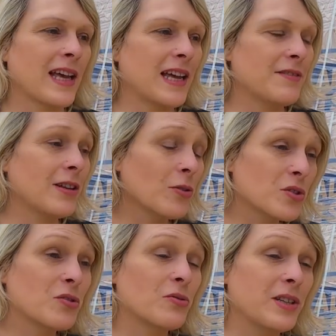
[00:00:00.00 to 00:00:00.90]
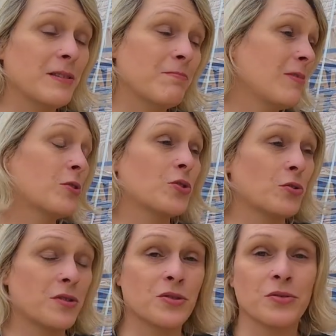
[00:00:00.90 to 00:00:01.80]
and the long
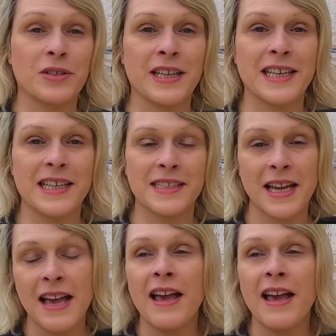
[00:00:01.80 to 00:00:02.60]
short of the story is